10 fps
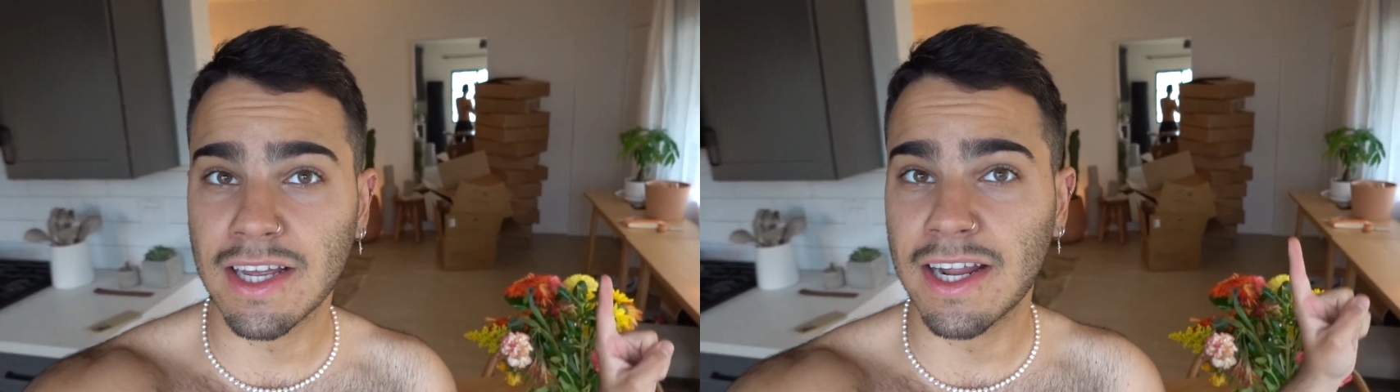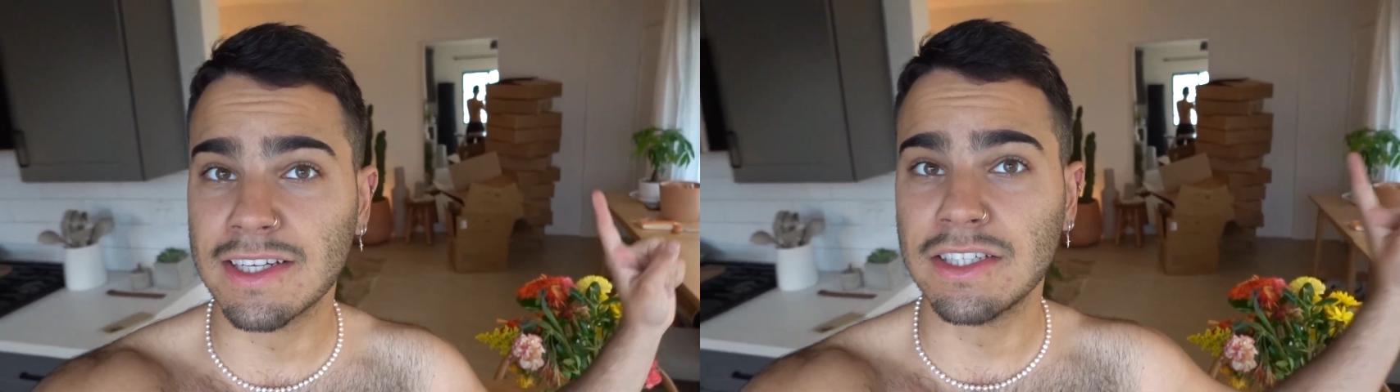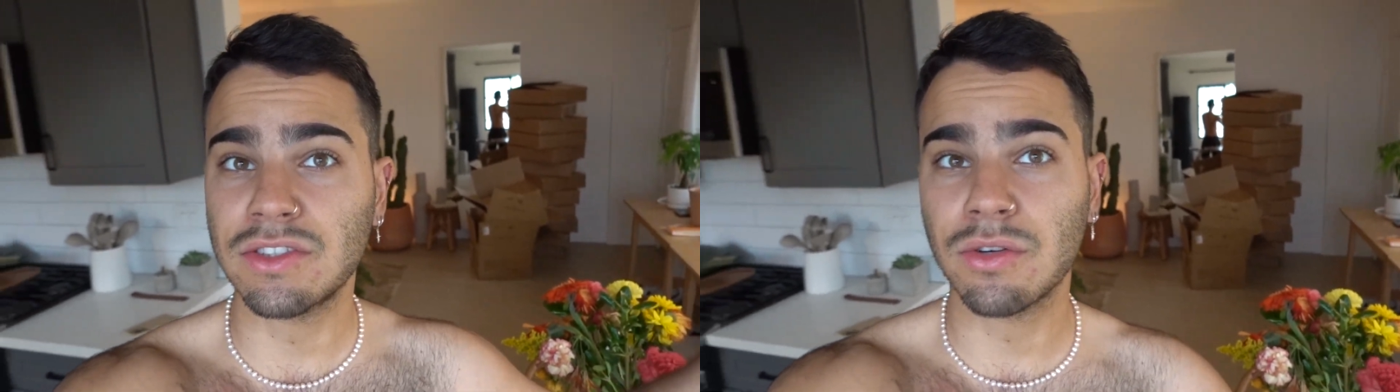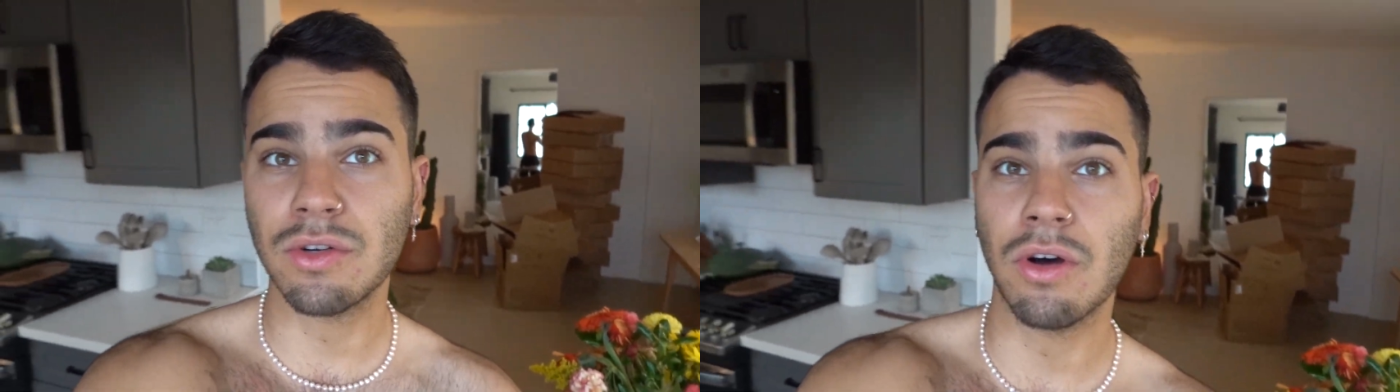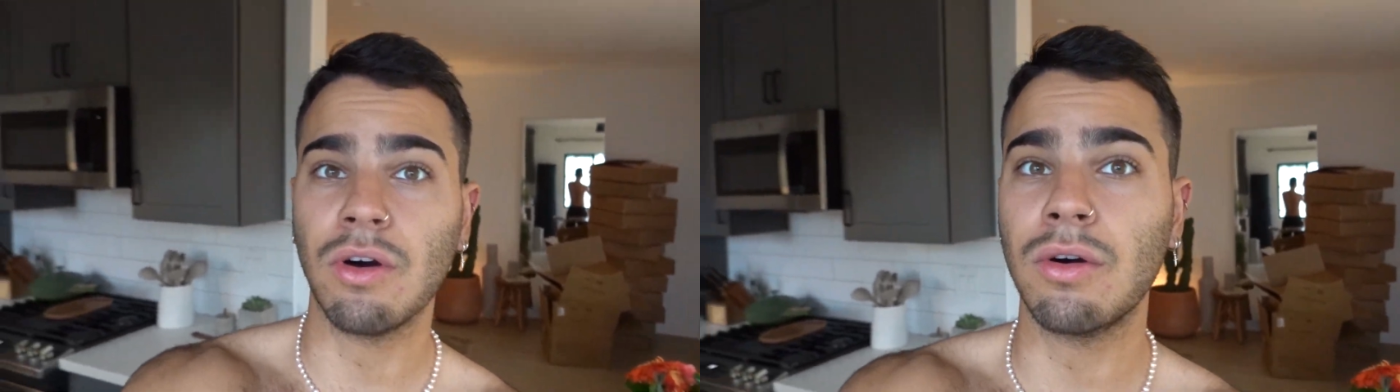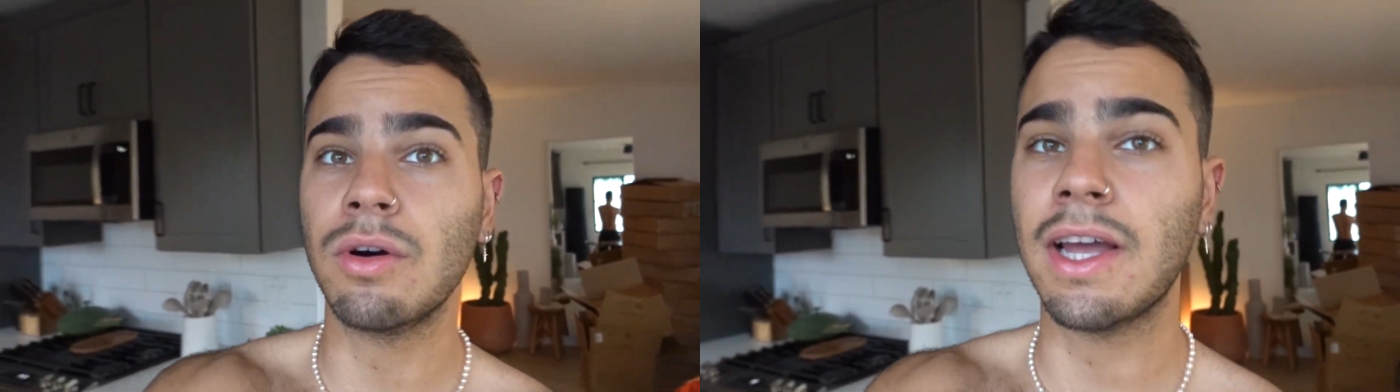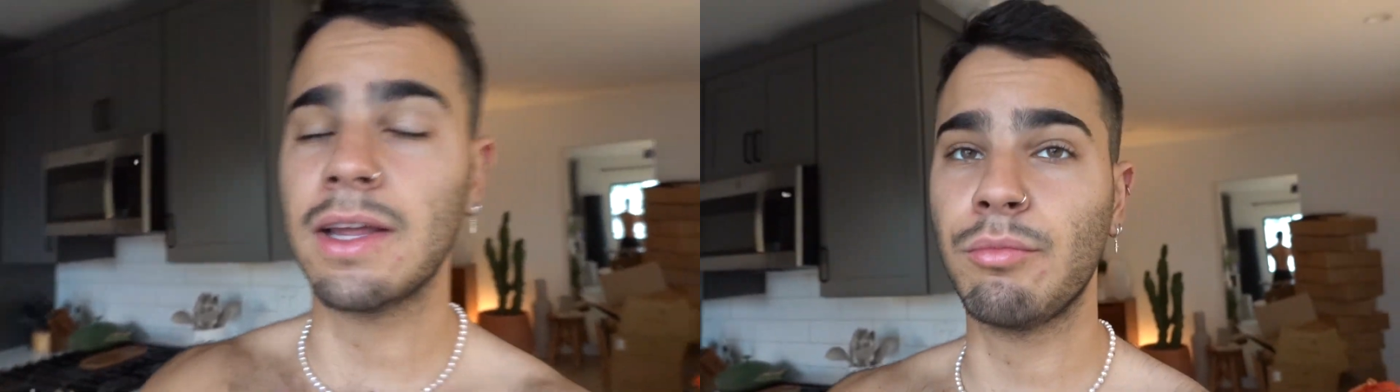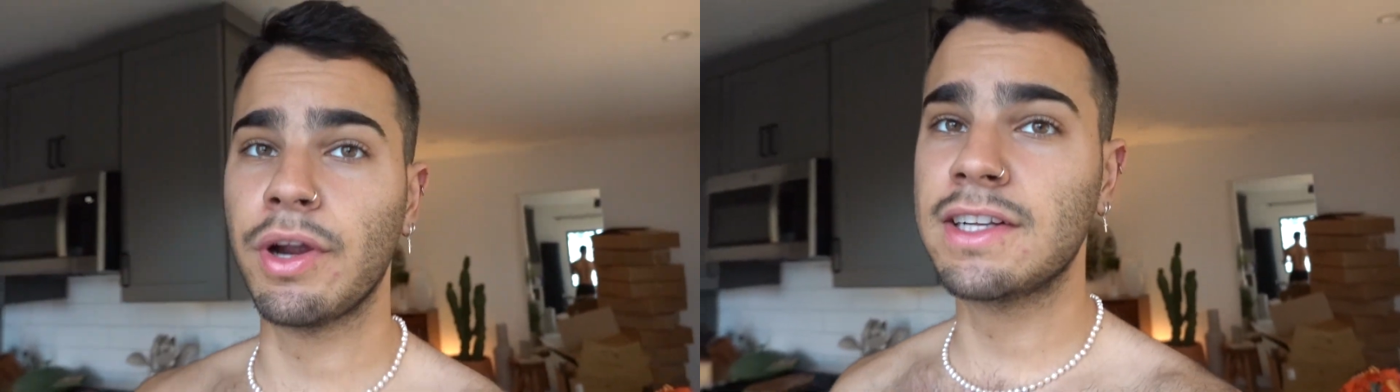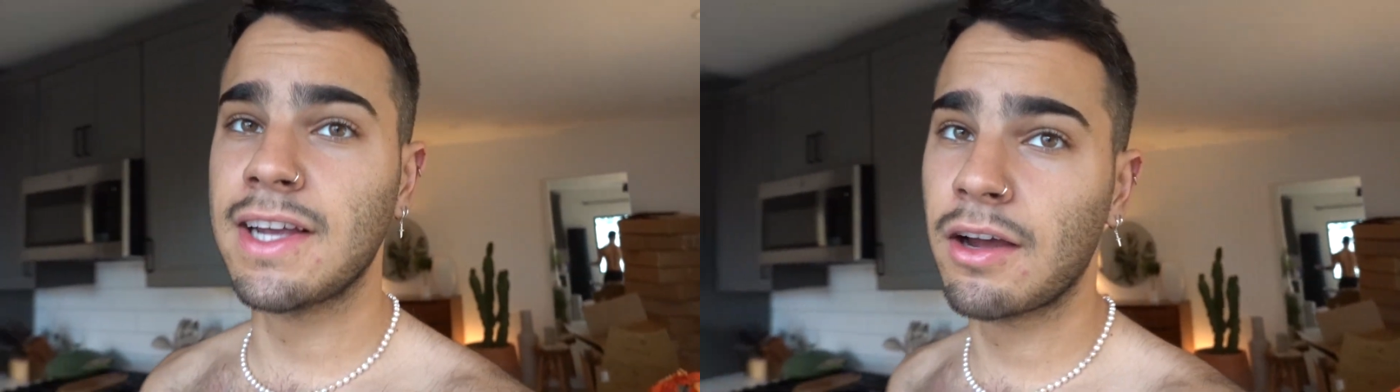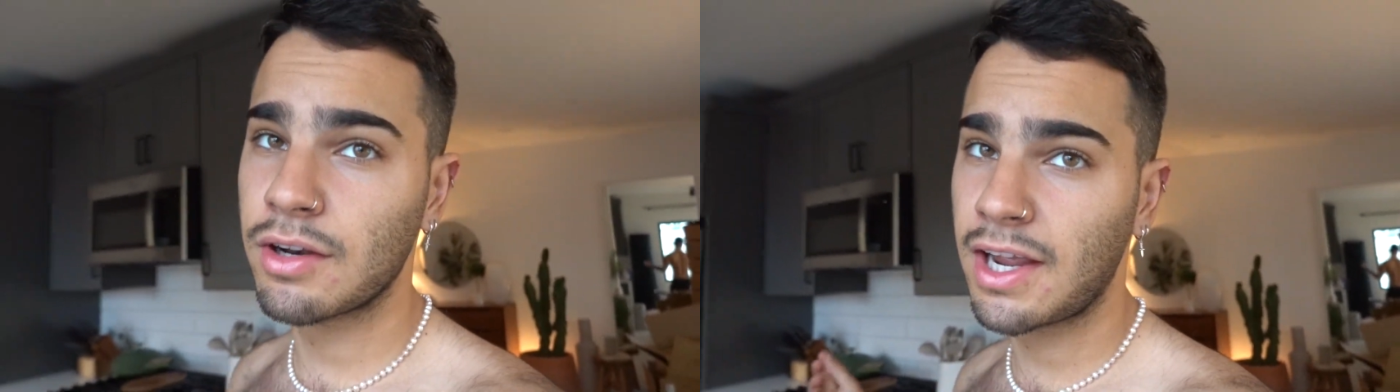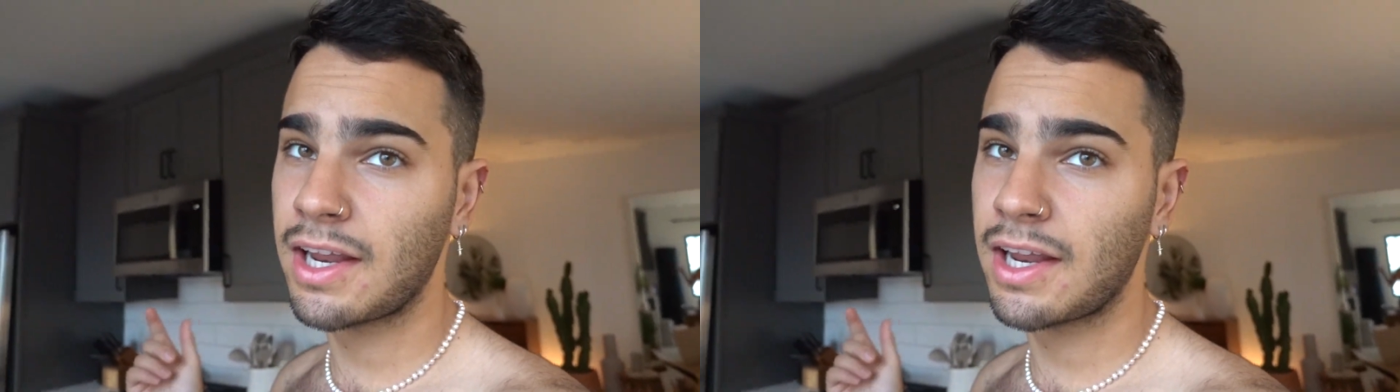that I need to go and break down